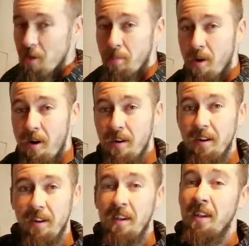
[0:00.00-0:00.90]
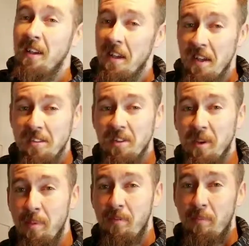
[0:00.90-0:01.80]
apart. It's a little
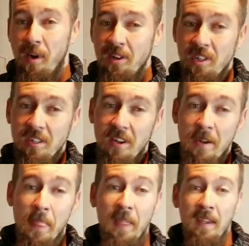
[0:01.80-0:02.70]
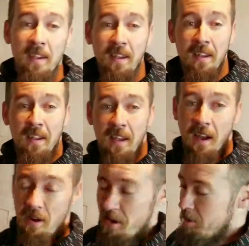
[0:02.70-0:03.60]
bit of a project there.
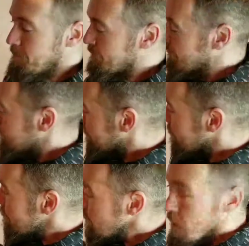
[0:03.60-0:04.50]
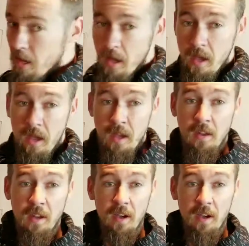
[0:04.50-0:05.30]
All right, and